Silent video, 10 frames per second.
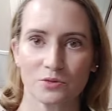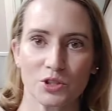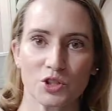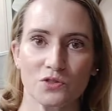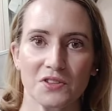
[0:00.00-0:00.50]

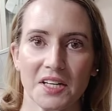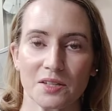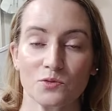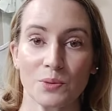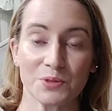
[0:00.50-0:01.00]

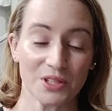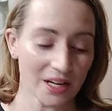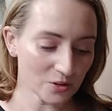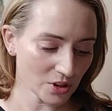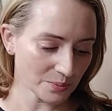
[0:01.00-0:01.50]
Rejuvenating Whipped
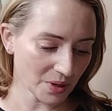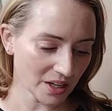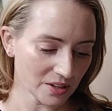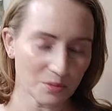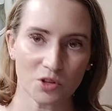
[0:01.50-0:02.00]
Night Cream,
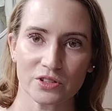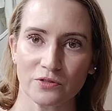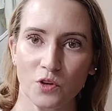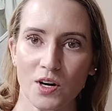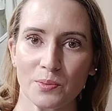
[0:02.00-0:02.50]
probably the most
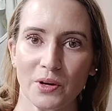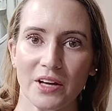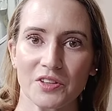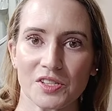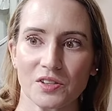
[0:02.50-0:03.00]
affordable
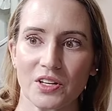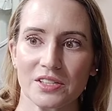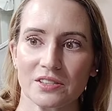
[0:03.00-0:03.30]
on this list.